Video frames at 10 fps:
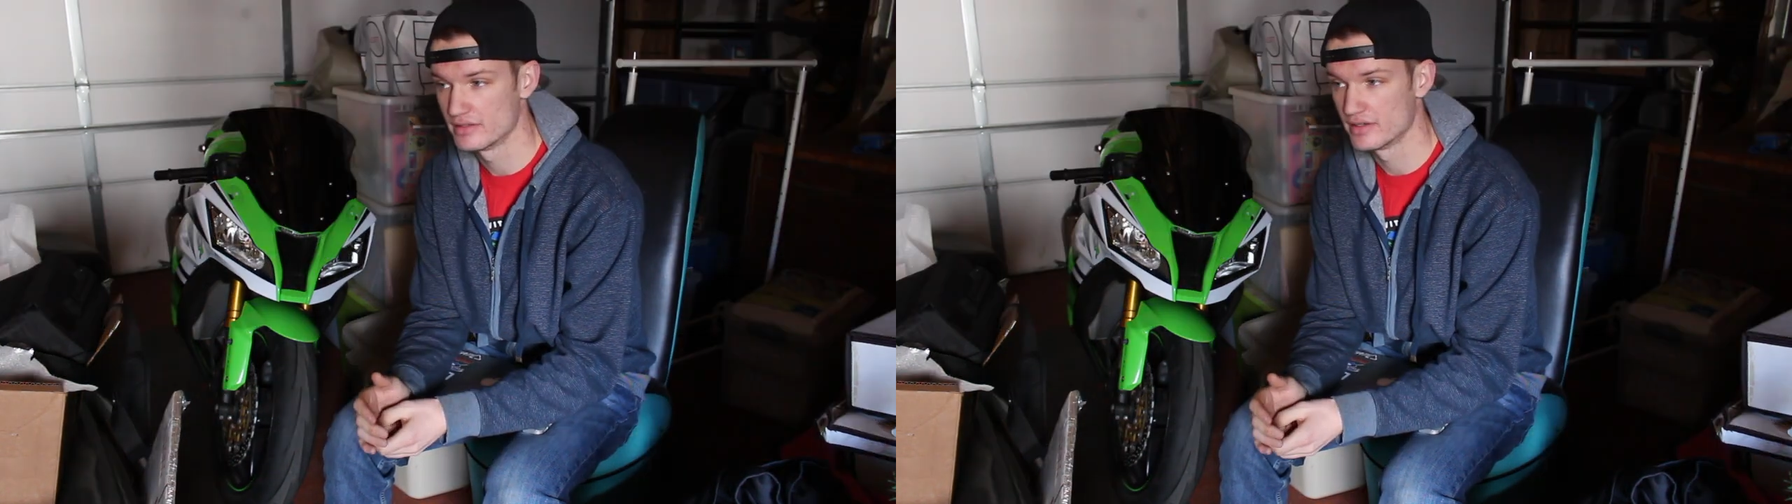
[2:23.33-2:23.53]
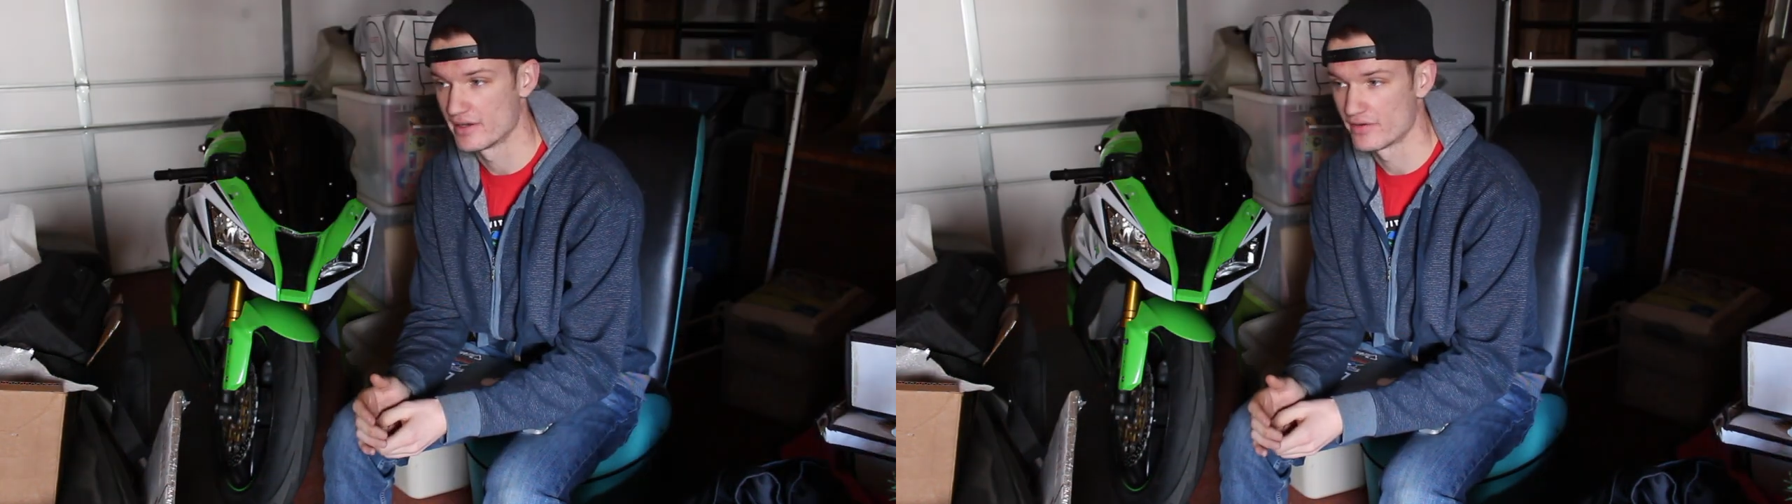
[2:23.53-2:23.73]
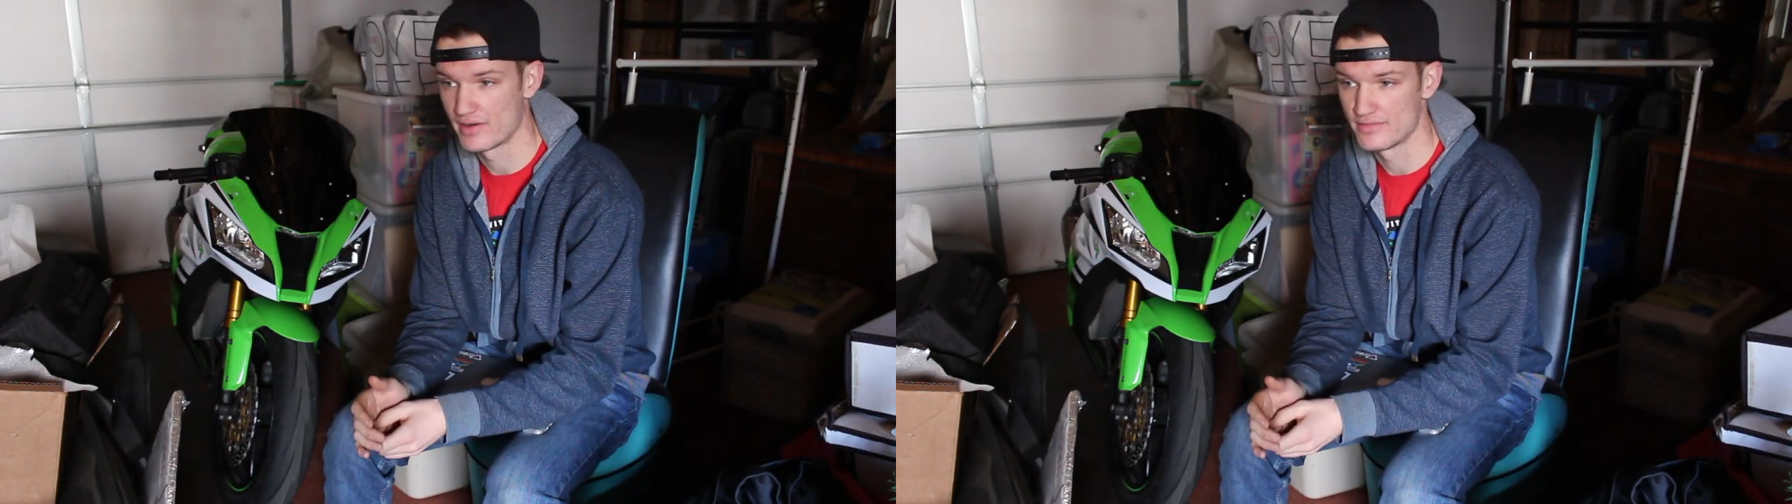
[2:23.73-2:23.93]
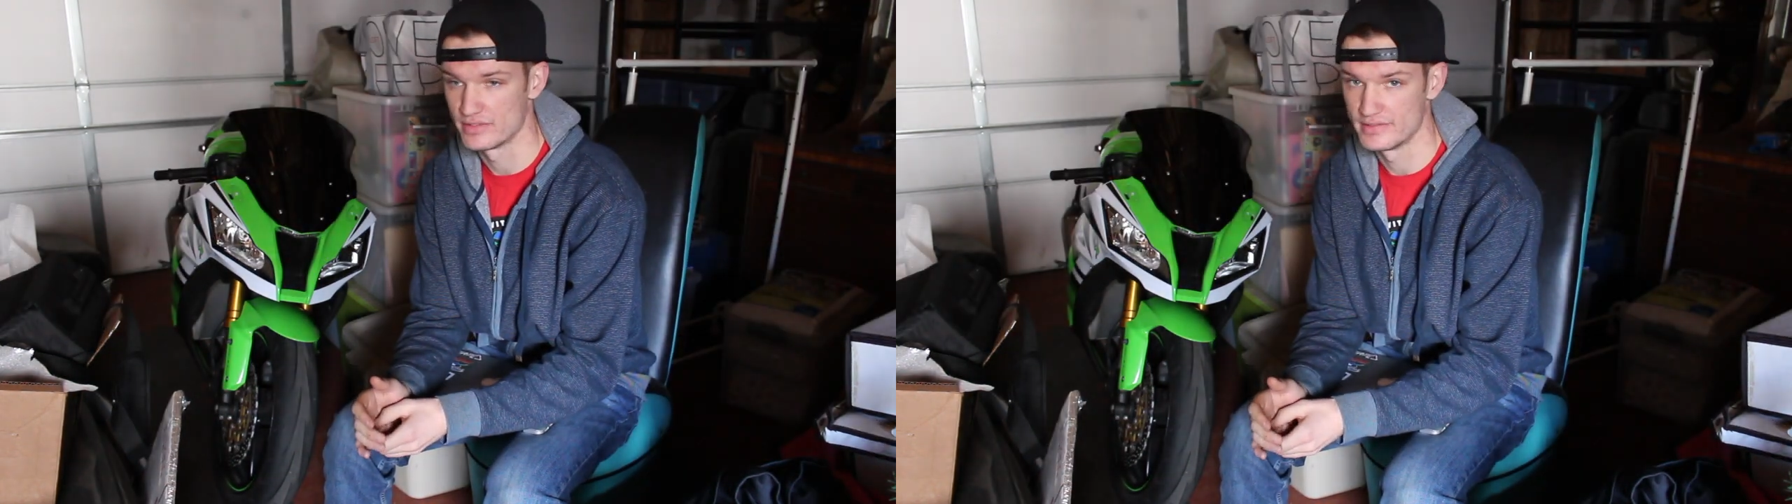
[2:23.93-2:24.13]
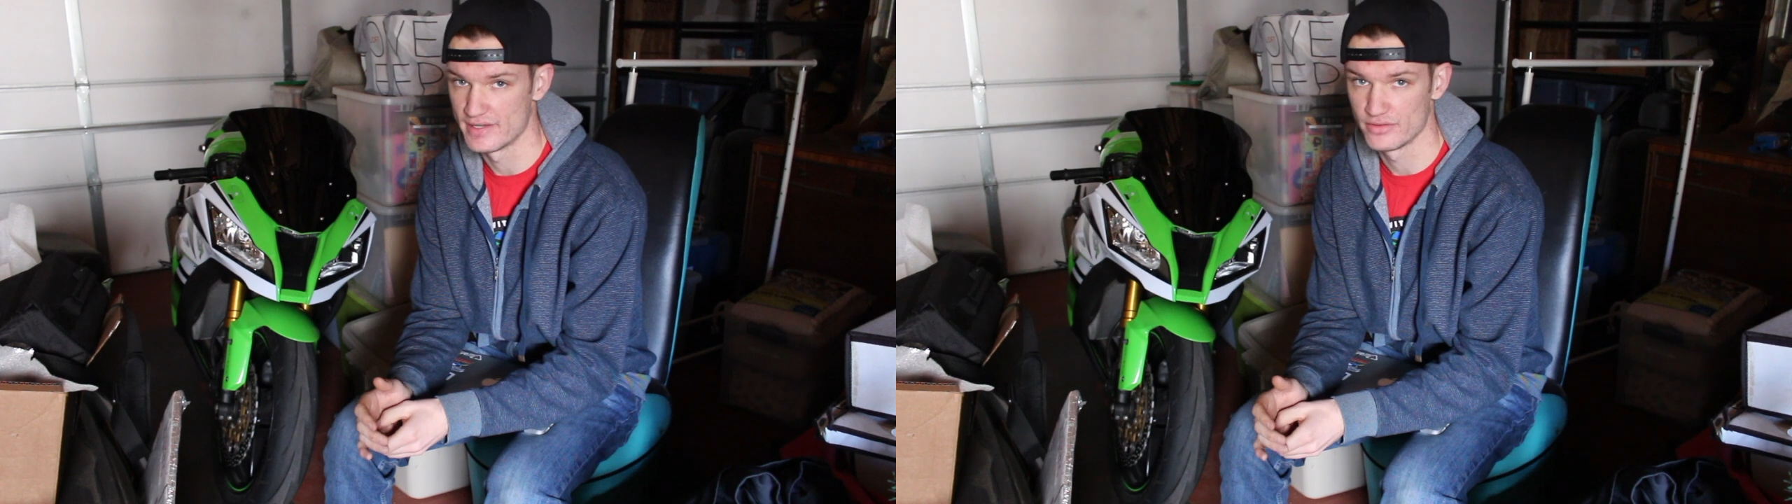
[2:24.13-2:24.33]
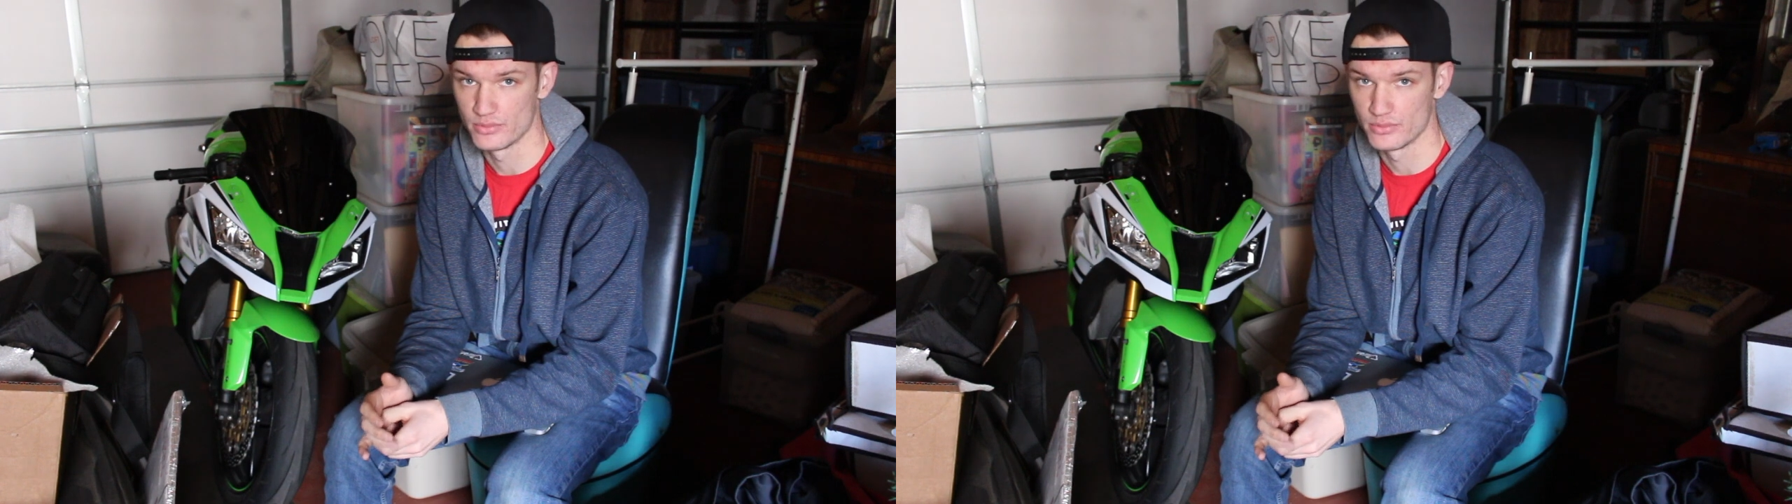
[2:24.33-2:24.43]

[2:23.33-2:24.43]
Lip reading: I don't have a death